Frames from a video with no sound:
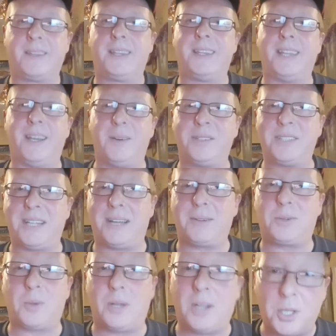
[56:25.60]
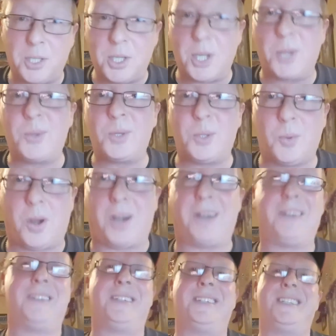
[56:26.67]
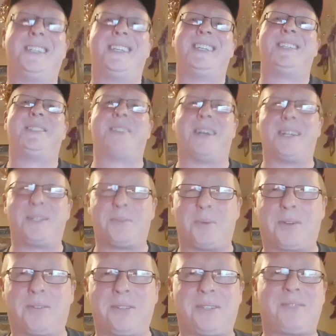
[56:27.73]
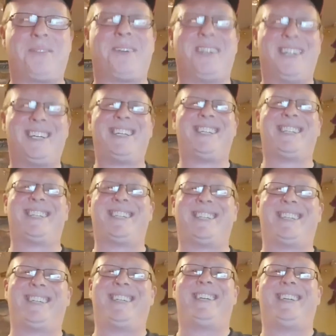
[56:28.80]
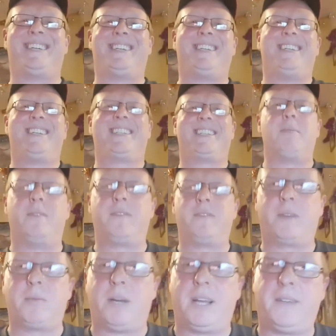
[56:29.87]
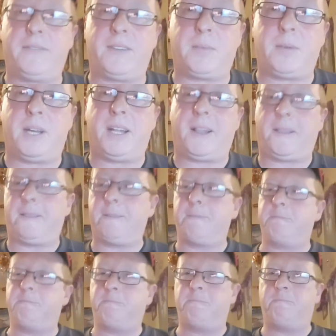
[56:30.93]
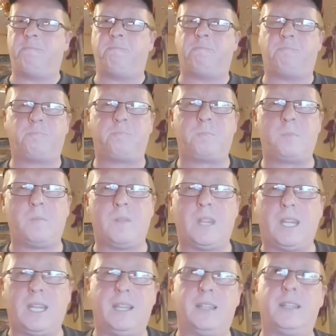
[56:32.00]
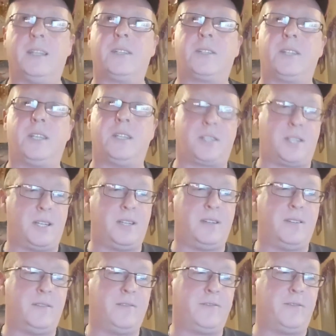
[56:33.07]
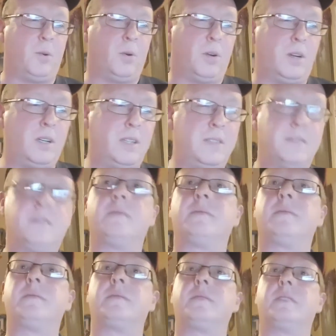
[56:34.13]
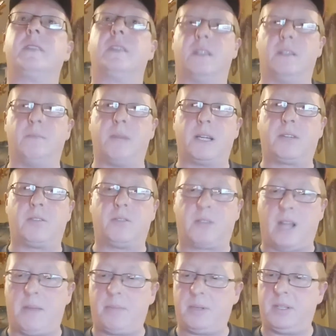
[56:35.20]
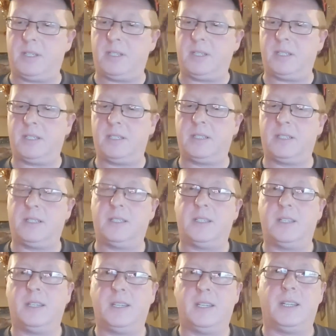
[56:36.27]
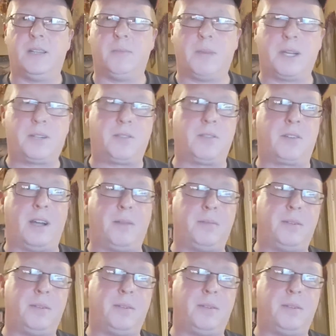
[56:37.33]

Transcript: Now, Gwen, I know you are chatting to our Christopher. Come on, think about it. Think about it. This is for the macro cap. Macro cap.